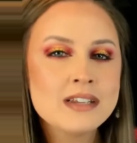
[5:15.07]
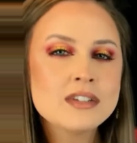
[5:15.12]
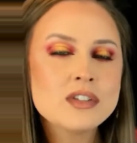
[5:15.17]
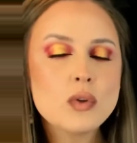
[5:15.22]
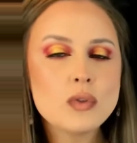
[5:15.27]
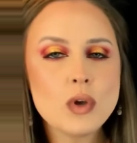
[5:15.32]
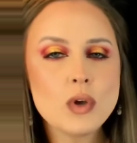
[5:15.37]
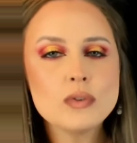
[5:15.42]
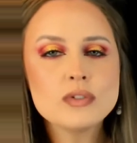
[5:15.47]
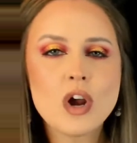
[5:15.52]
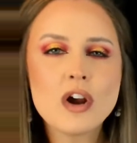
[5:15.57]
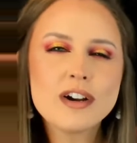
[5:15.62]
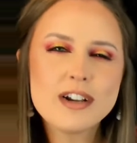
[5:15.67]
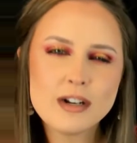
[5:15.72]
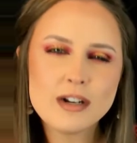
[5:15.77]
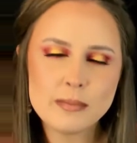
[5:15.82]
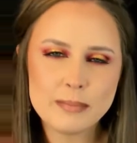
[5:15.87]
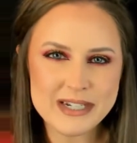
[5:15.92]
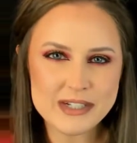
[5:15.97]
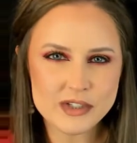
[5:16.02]
So those are
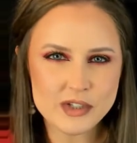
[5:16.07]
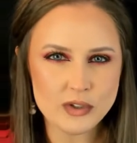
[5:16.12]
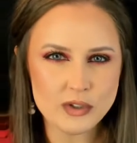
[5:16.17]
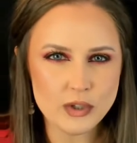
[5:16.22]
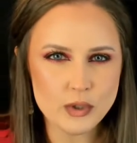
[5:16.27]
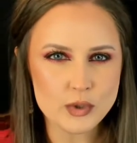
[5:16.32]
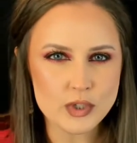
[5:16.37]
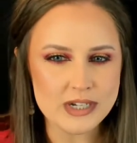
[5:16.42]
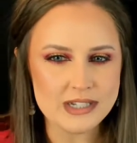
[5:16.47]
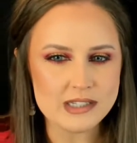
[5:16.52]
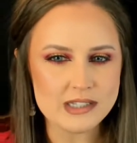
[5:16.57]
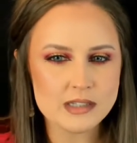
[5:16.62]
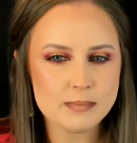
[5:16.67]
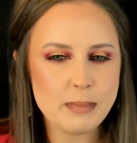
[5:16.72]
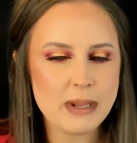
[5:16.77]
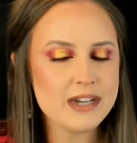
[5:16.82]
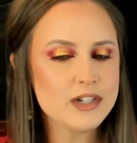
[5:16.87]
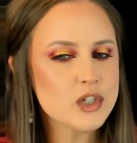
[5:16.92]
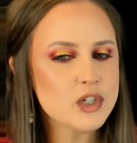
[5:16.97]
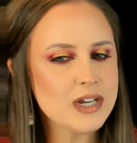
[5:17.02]
going to be solutions,
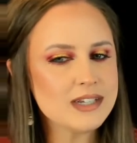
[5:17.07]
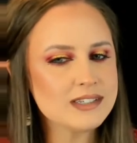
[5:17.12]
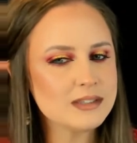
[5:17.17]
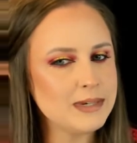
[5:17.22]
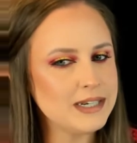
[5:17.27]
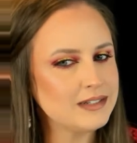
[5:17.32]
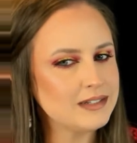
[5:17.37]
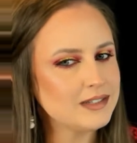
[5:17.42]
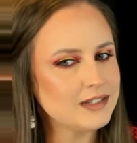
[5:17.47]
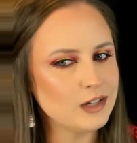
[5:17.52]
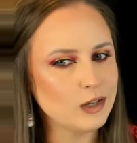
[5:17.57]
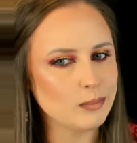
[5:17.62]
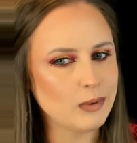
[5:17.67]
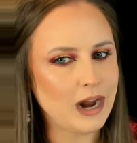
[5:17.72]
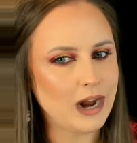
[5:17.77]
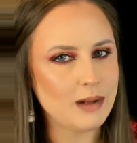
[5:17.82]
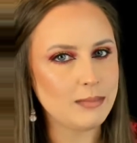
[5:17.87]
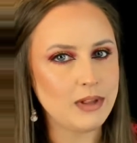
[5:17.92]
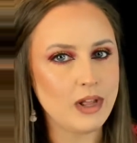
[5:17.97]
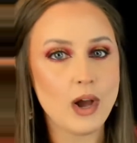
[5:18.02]
but it just means that your
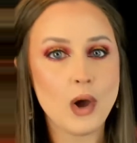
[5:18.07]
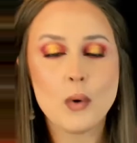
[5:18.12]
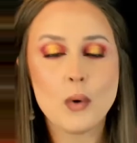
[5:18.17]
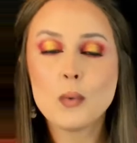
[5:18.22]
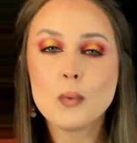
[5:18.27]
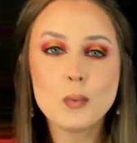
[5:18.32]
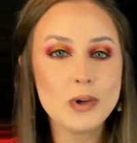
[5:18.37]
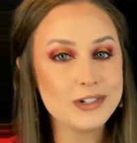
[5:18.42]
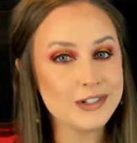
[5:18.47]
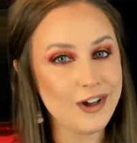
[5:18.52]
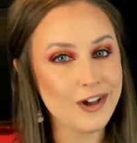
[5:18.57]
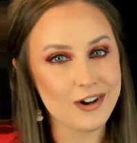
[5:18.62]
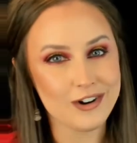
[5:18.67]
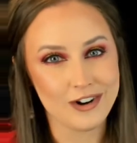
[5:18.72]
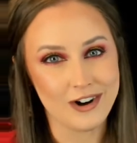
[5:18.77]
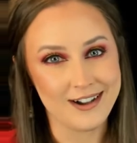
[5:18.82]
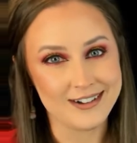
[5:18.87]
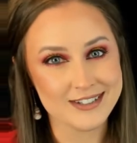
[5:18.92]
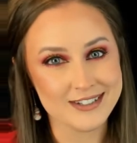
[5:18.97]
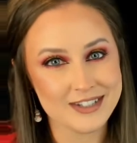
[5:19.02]
parabola will not
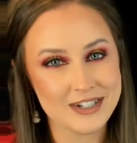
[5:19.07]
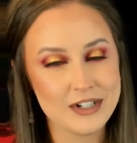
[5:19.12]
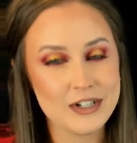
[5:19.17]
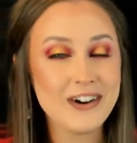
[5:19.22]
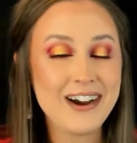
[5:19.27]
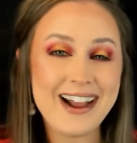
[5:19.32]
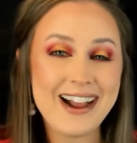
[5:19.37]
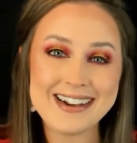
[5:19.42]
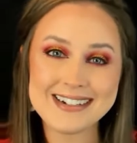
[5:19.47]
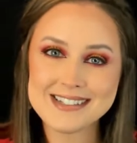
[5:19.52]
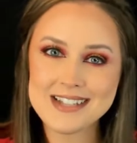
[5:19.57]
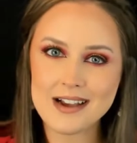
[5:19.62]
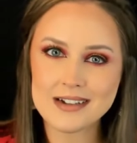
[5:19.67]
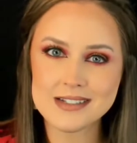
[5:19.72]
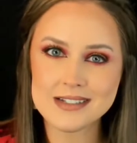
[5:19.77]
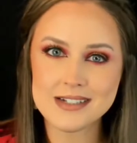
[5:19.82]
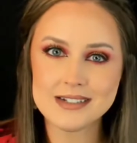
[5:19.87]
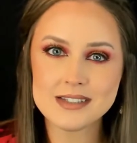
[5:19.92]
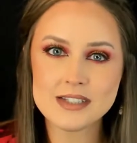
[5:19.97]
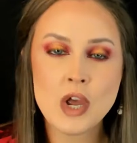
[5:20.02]
cross your
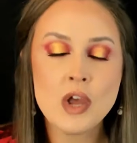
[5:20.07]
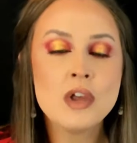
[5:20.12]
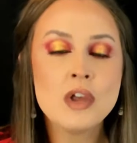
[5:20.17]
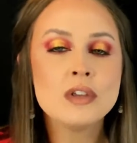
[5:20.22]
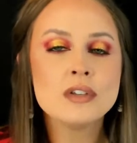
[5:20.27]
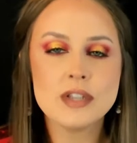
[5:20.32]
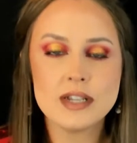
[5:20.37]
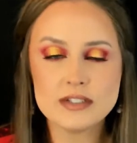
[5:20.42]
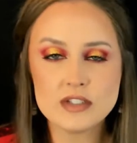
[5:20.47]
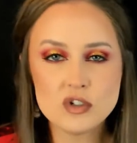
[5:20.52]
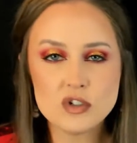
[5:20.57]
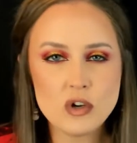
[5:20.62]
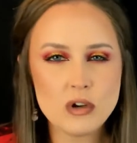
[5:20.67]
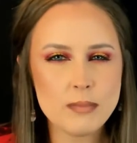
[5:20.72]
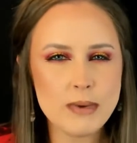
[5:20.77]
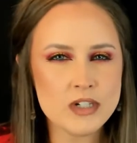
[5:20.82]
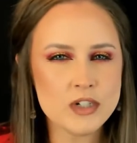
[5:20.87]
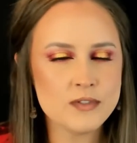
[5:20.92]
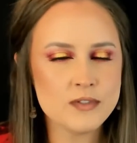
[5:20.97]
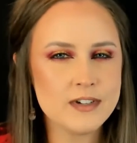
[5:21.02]
x-axis. So let's do
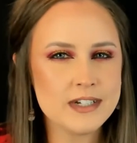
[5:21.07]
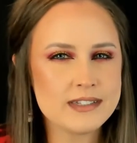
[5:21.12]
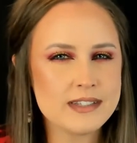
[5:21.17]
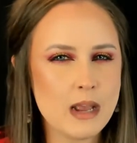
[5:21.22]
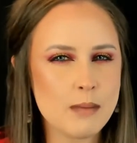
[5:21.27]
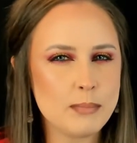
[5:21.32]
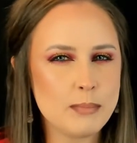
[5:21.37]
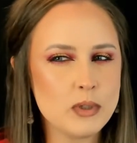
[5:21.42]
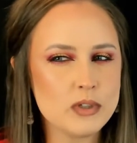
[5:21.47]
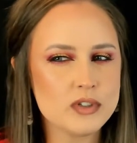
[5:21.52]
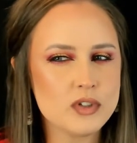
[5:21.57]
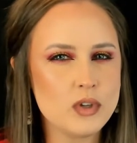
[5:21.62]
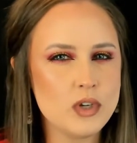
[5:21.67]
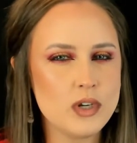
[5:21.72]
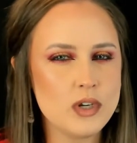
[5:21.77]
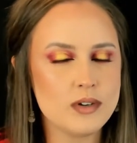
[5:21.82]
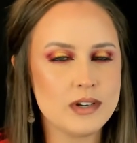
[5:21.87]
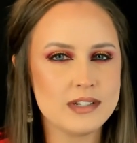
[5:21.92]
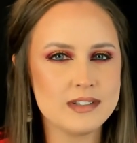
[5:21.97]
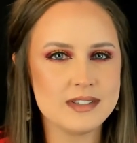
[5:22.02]
a bunch of examples so
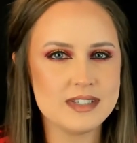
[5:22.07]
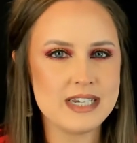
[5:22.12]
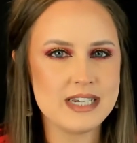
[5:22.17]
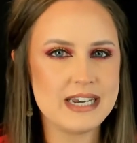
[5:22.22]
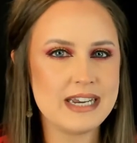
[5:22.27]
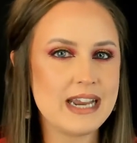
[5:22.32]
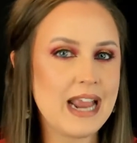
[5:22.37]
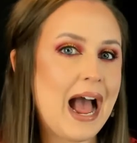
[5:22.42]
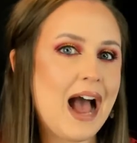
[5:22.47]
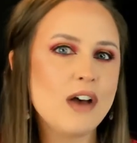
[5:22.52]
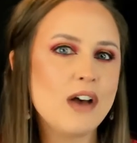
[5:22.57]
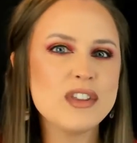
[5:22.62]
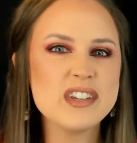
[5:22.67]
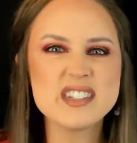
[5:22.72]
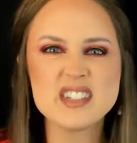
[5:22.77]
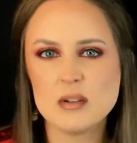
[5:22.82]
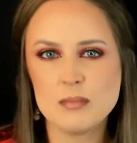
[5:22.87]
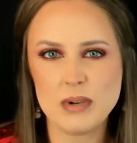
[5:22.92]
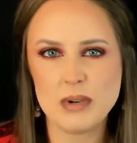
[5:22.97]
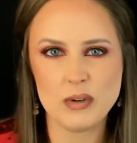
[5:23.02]
that you can see how
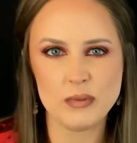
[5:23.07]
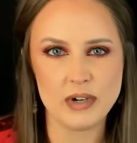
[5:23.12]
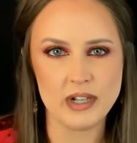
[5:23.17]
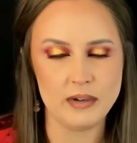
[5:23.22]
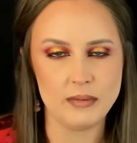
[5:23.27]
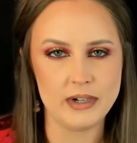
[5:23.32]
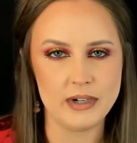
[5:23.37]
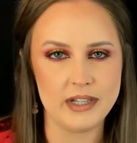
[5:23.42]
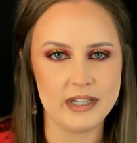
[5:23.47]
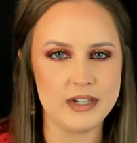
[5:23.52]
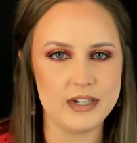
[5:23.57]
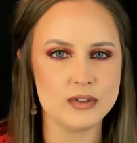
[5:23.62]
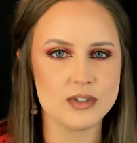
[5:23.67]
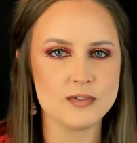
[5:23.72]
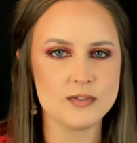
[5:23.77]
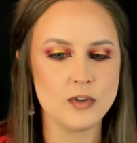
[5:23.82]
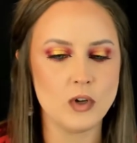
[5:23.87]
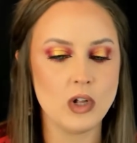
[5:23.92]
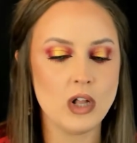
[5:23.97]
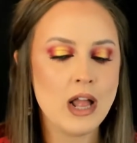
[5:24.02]
this can be really, really
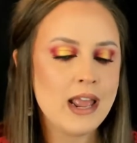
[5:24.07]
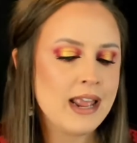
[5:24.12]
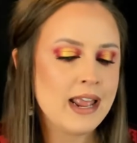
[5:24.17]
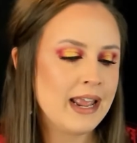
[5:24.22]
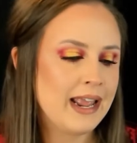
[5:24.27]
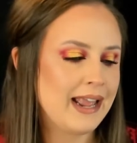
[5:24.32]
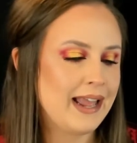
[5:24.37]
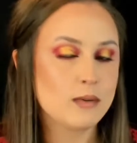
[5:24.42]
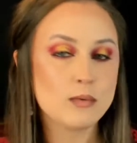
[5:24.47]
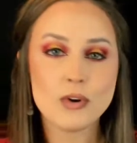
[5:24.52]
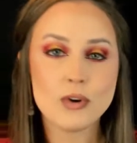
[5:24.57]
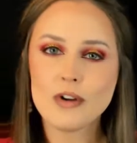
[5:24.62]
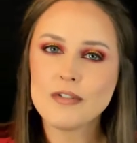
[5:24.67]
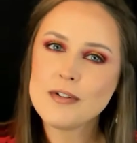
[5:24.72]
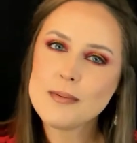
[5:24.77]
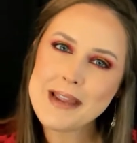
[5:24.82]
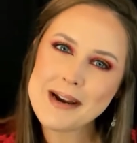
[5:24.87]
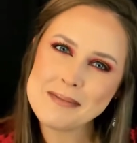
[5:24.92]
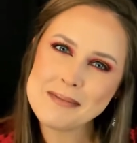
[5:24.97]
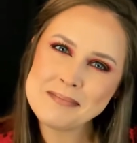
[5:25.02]
useful, and we'll go
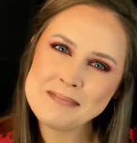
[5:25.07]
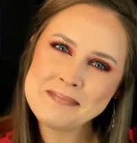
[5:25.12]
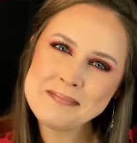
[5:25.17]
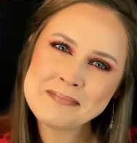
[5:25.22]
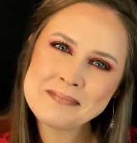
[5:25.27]
from there.